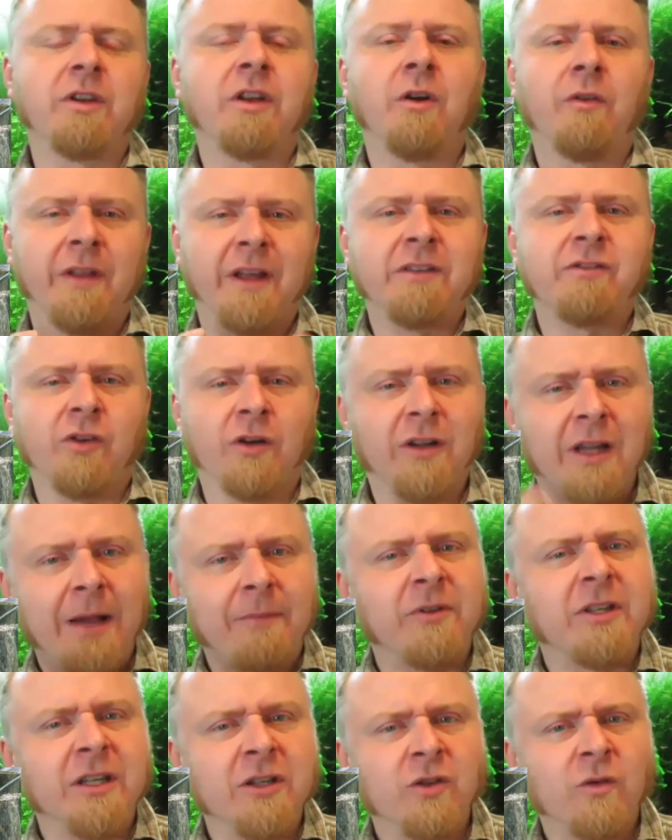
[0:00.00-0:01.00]
You know, they sort of
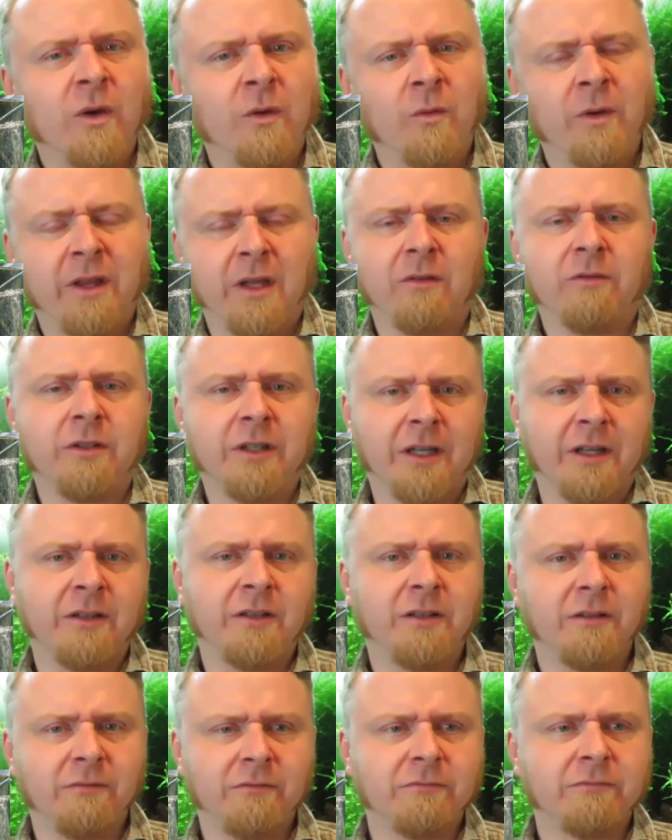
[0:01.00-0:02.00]
leapt into it without
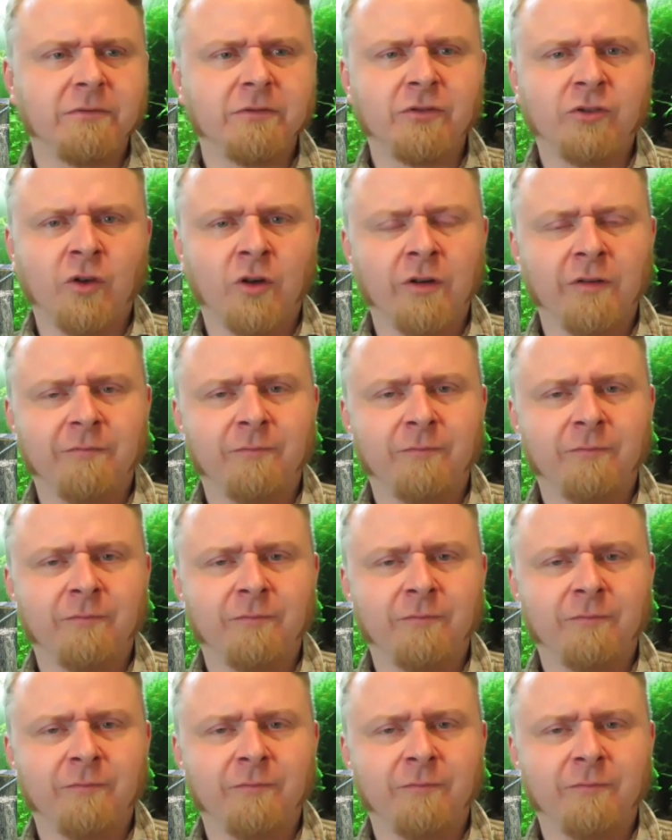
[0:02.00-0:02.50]
sort